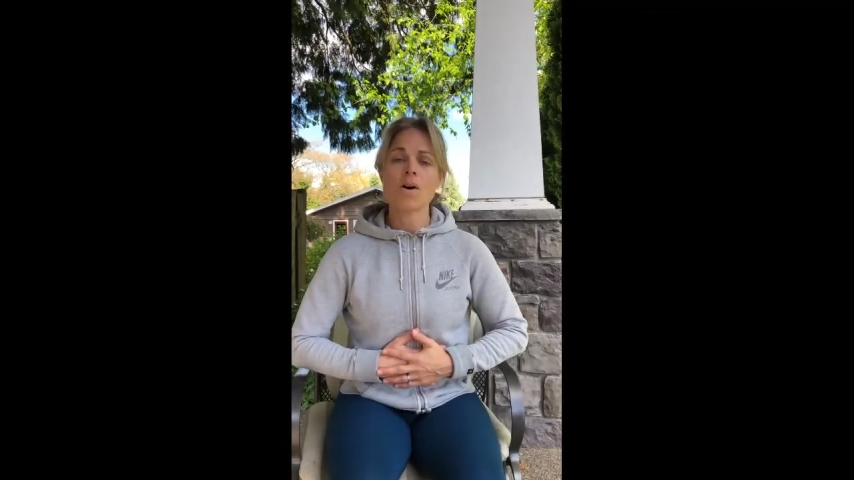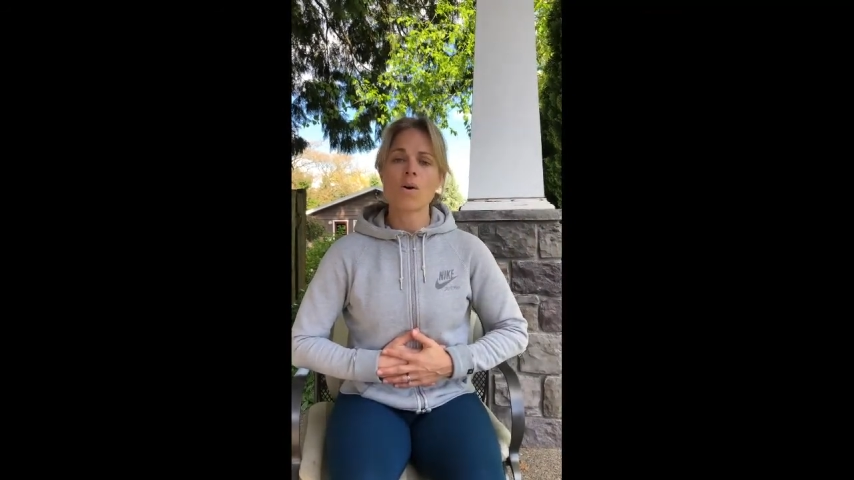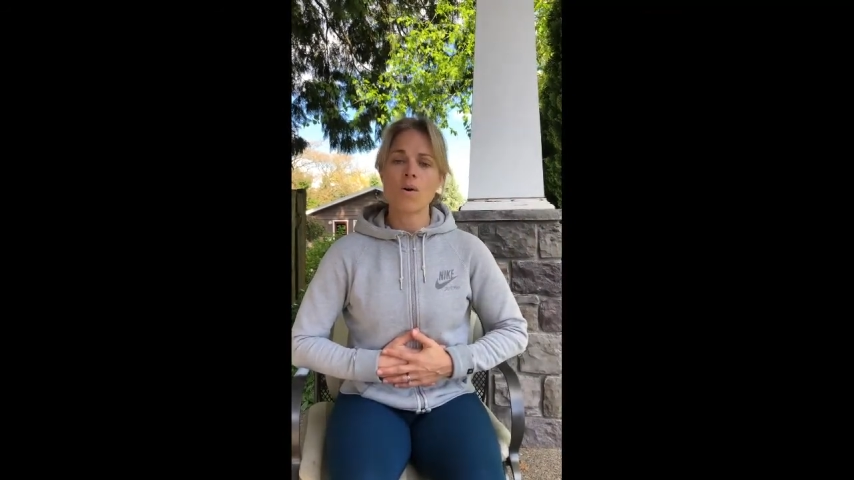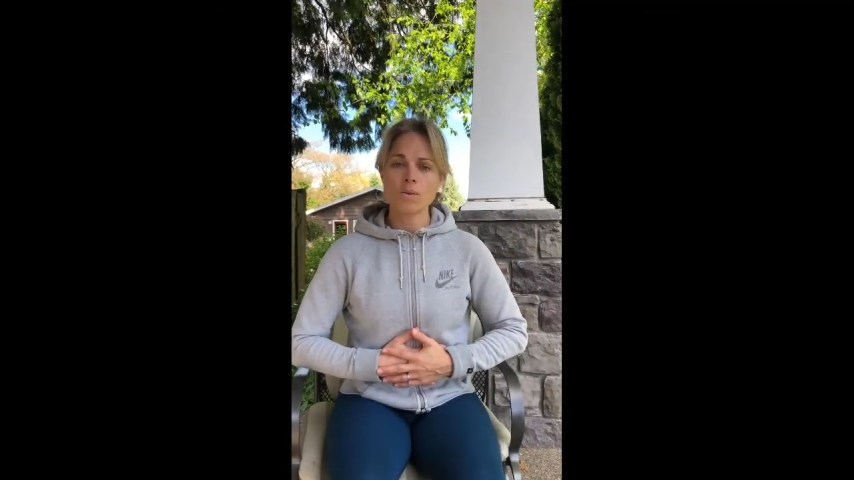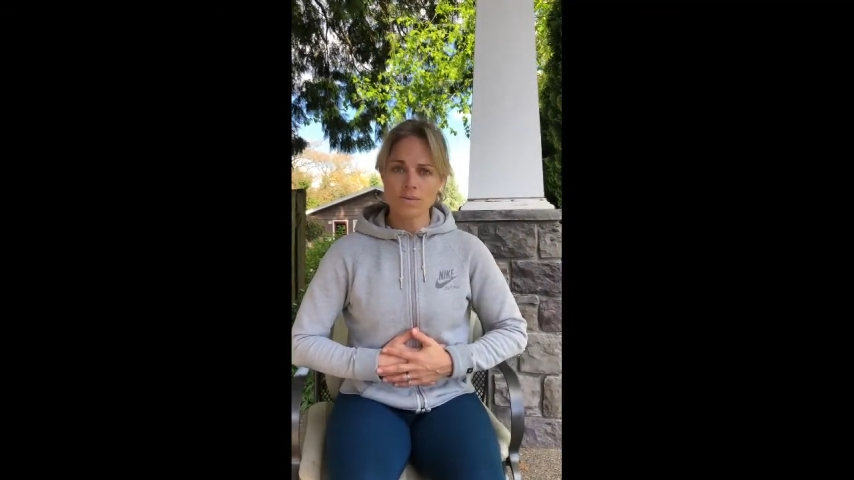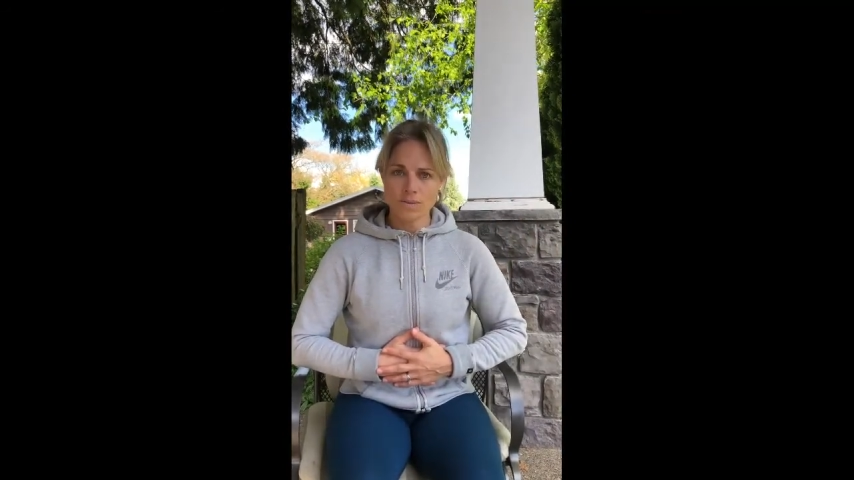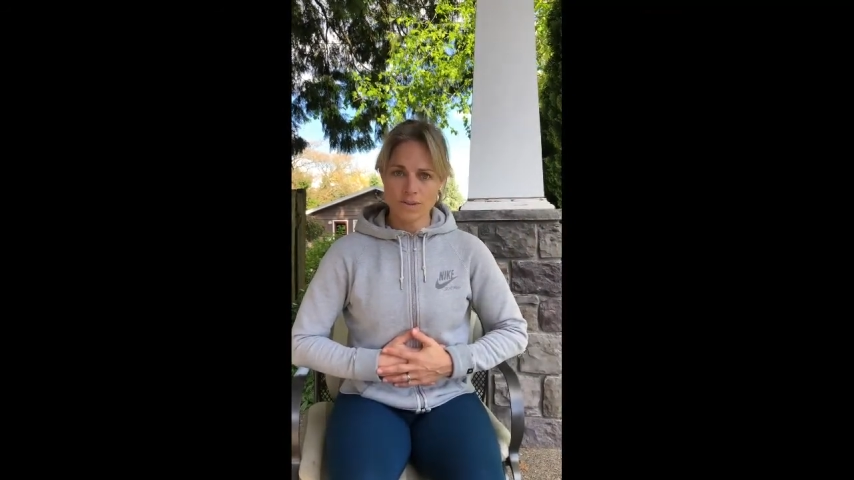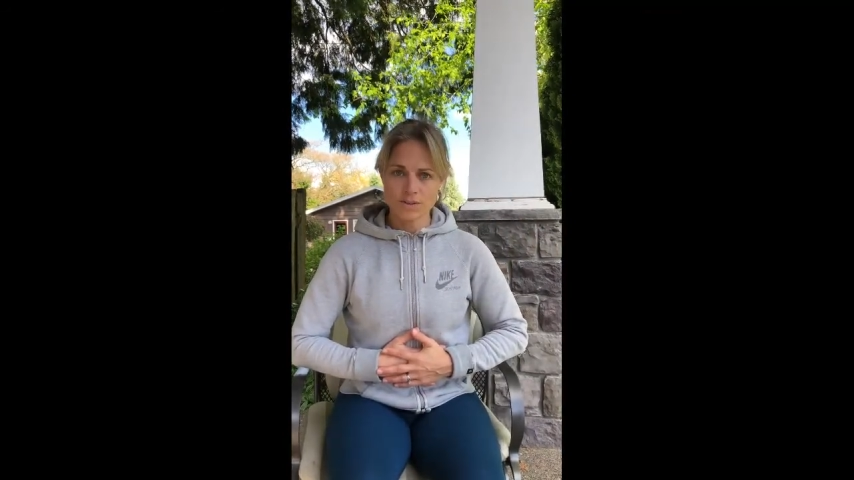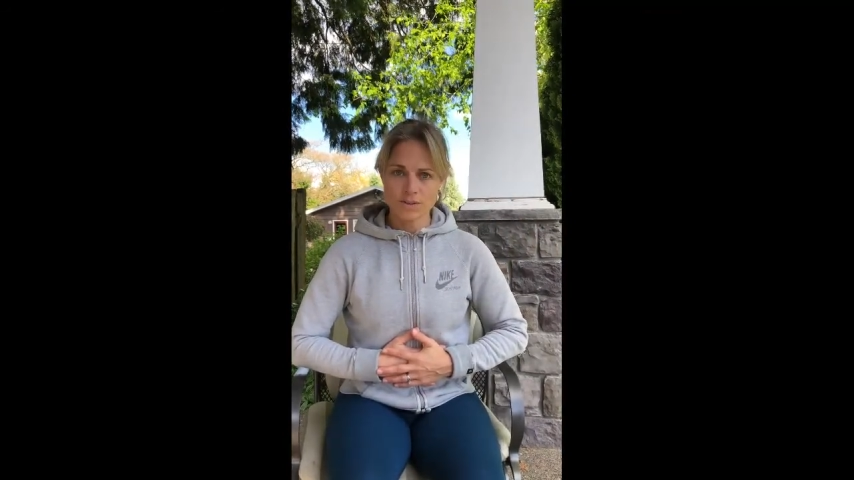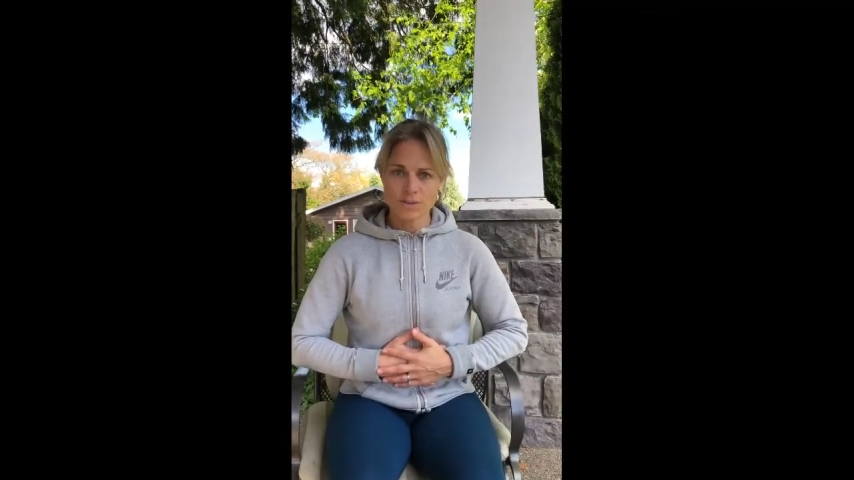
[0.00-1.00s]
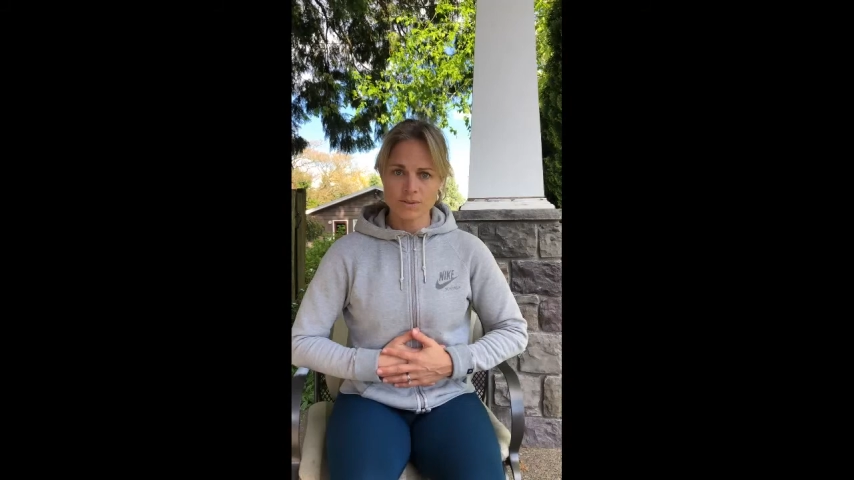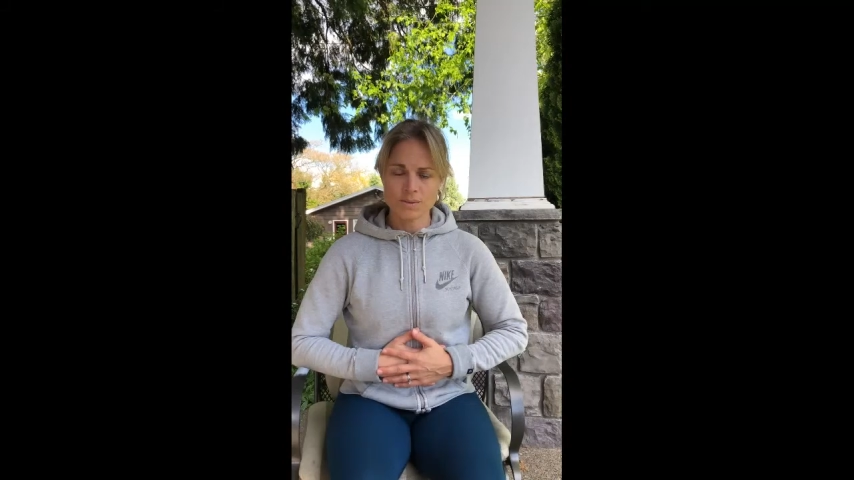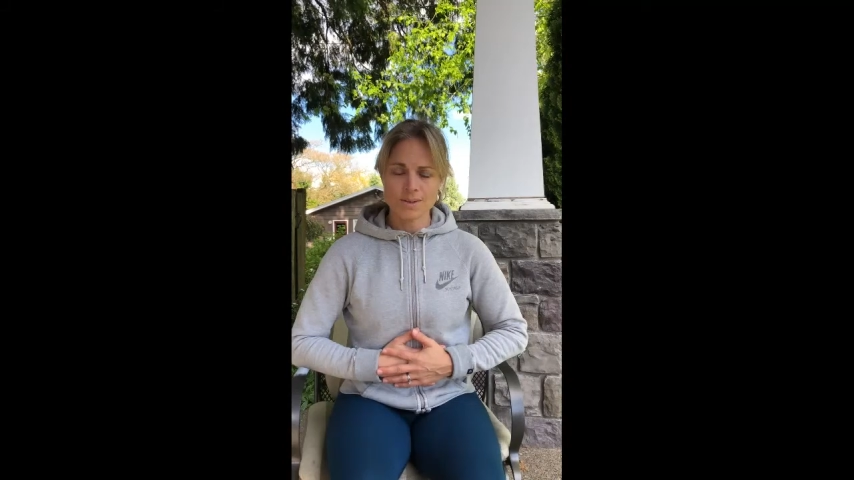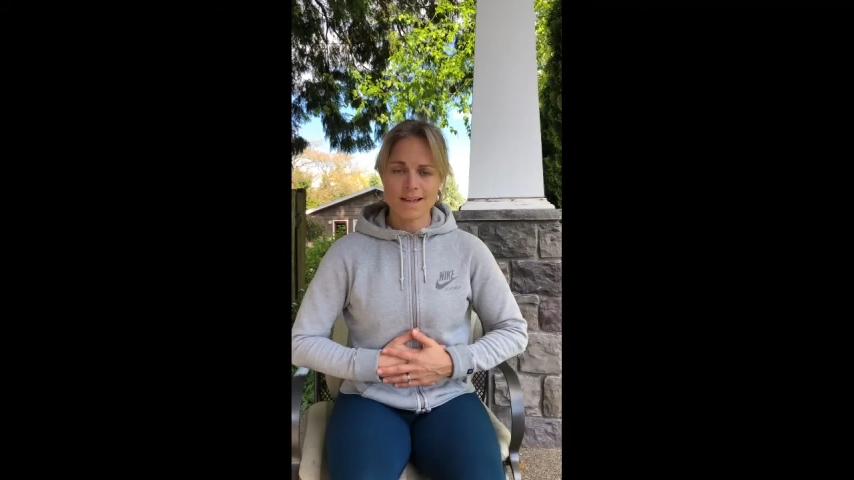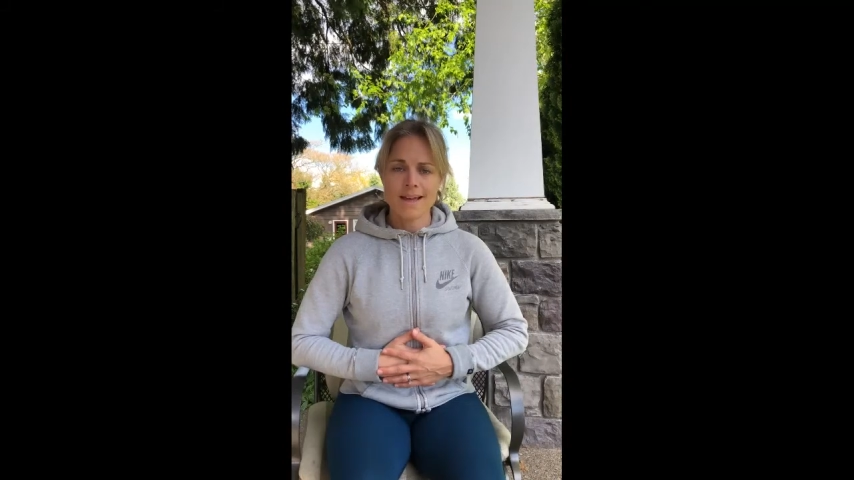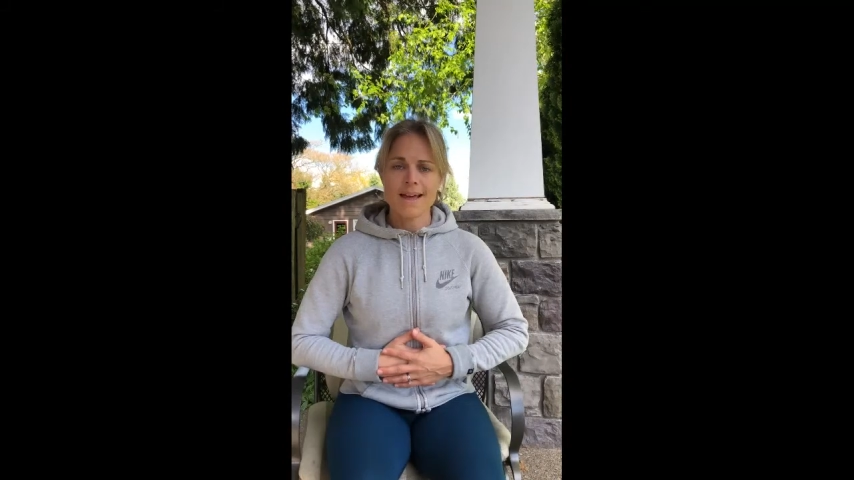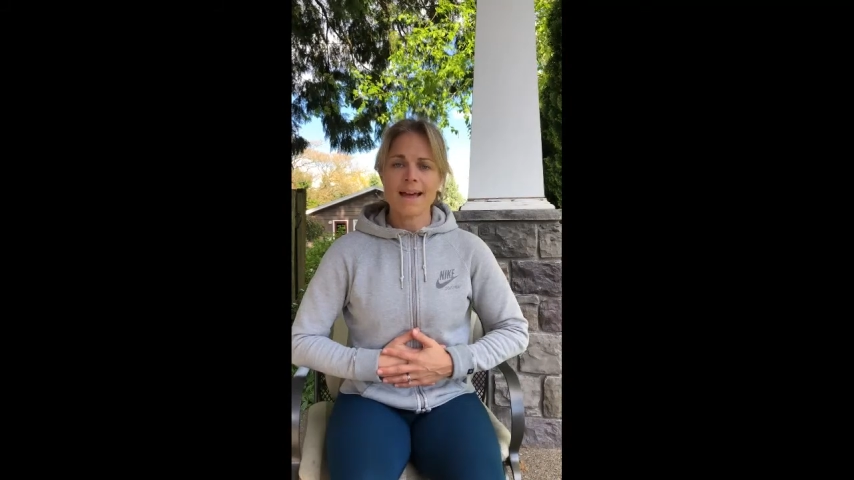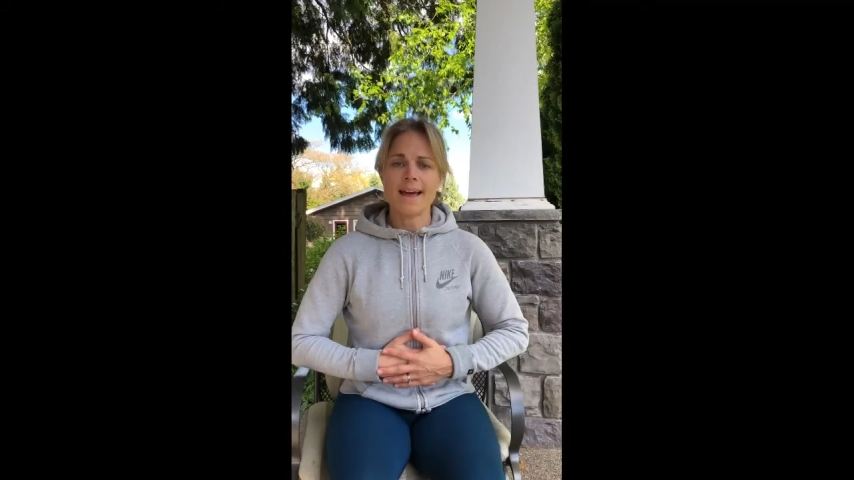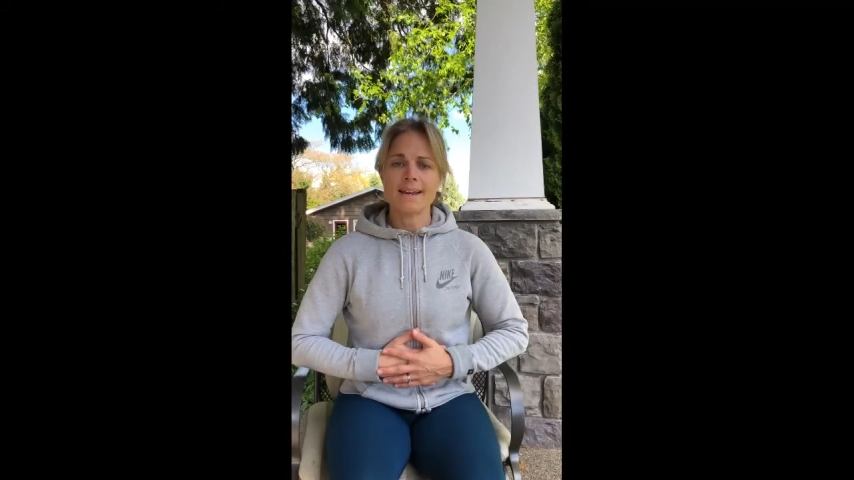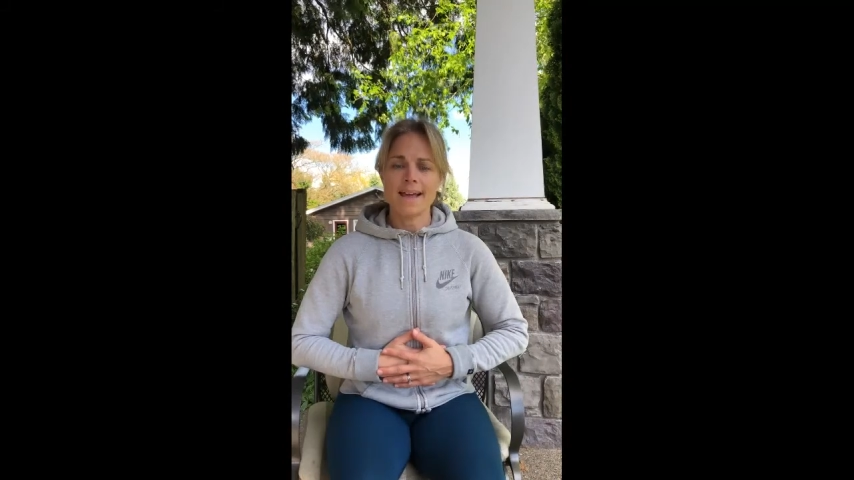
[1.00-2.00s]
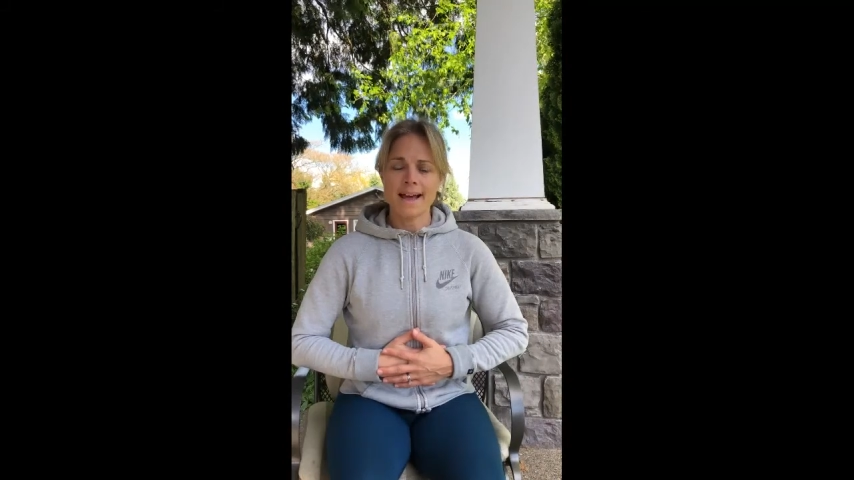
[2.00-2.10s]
hold for 2, and